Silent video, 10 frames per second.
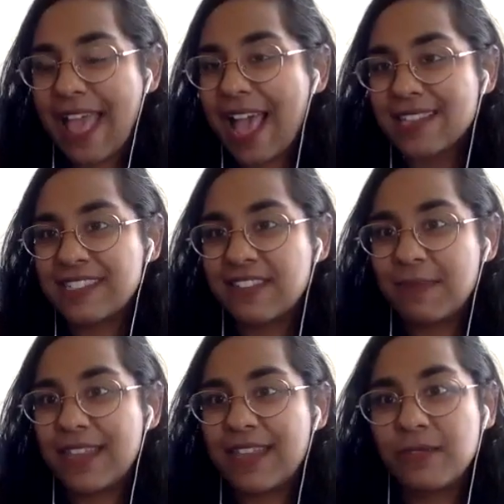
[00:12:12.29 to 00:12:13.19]
asked of
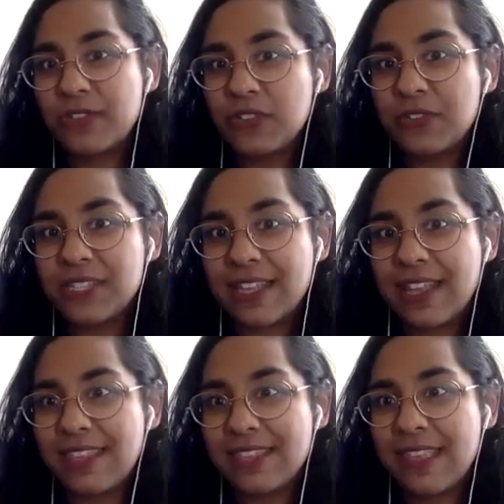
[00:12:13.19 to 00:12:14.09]
me and I was choosing
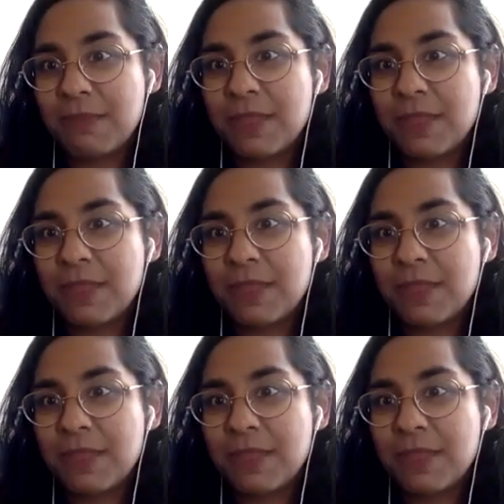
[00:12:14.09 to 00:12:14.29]
anything.